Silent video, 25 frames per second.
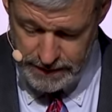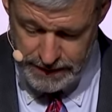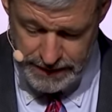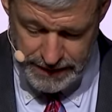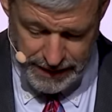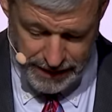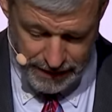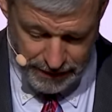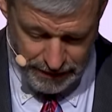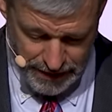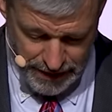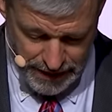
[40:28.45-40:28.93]

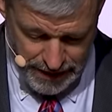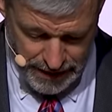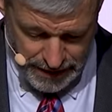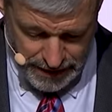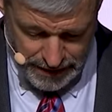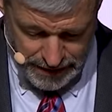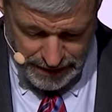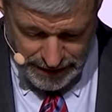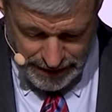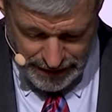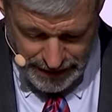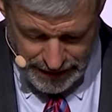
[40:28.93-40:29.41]
Now,
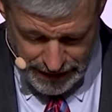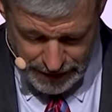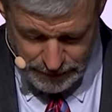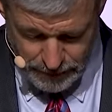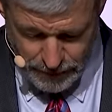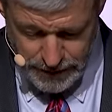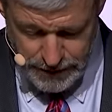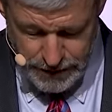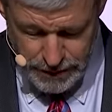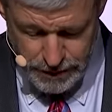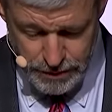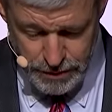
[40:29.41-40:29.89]
I
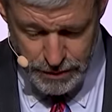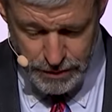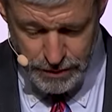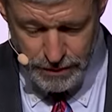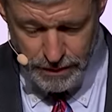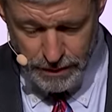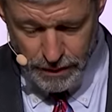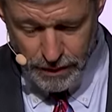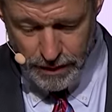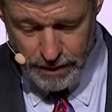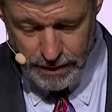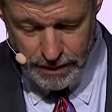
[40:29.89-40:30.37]
want you to
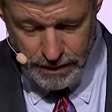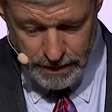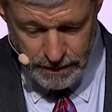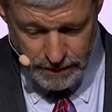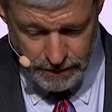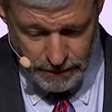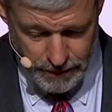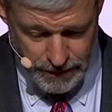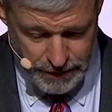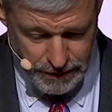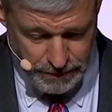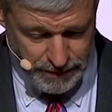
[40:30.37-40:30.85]

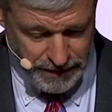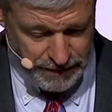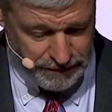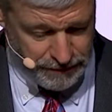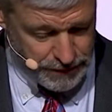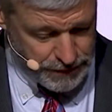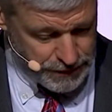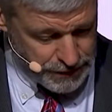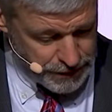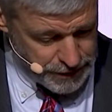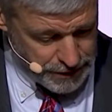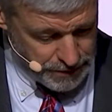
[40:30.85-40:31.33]
look with me
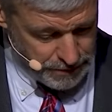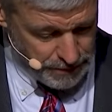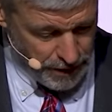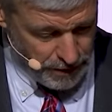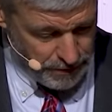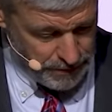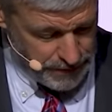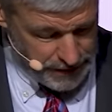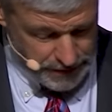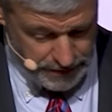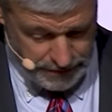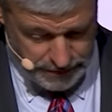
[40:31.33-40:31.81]
for just a
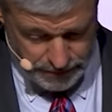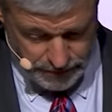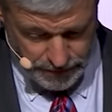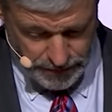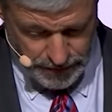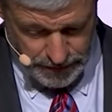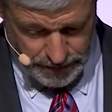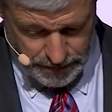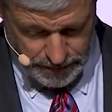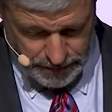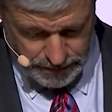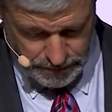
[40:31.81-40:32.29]
moment.
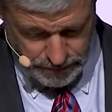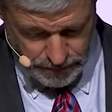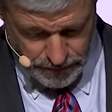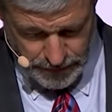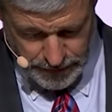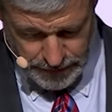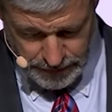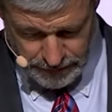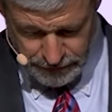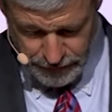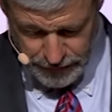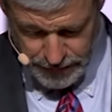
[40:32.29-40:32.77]
We're,
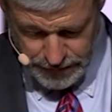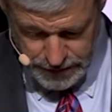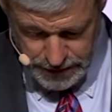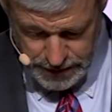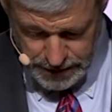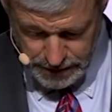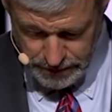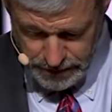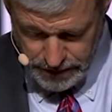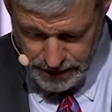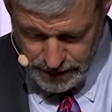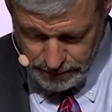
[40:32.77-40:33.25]
we're in 1
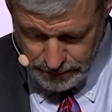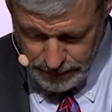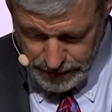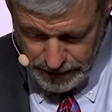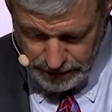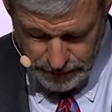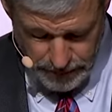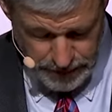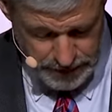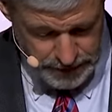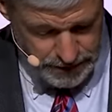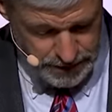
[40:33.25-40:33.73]
Timothy, but I
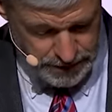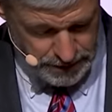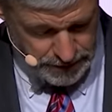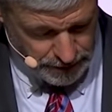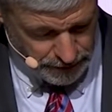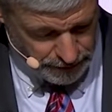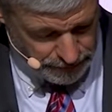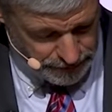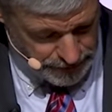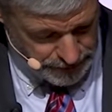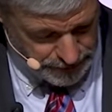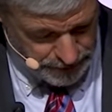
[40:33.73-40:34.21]
want us to
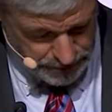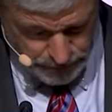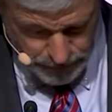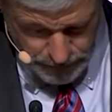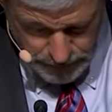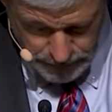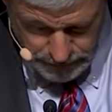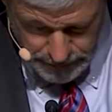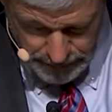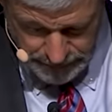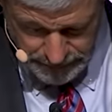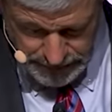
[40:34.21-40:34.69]
go over to the
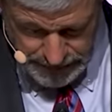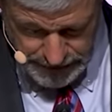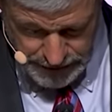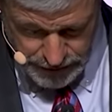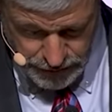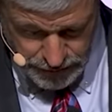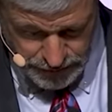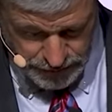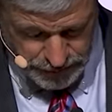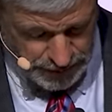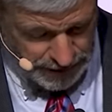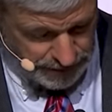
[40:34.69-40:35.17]
book of
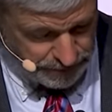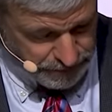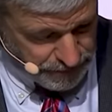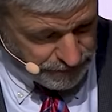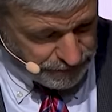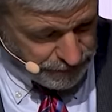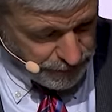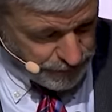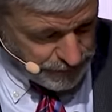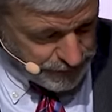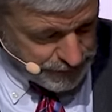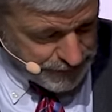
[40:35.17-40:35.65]
Revelation, chapter
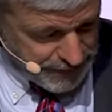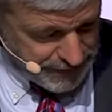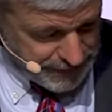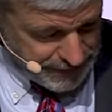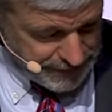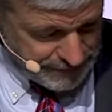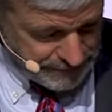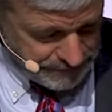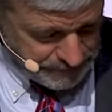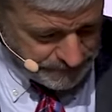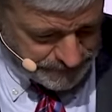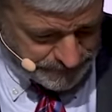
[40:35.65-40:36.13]

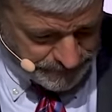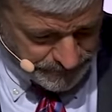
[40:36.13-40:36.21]
14.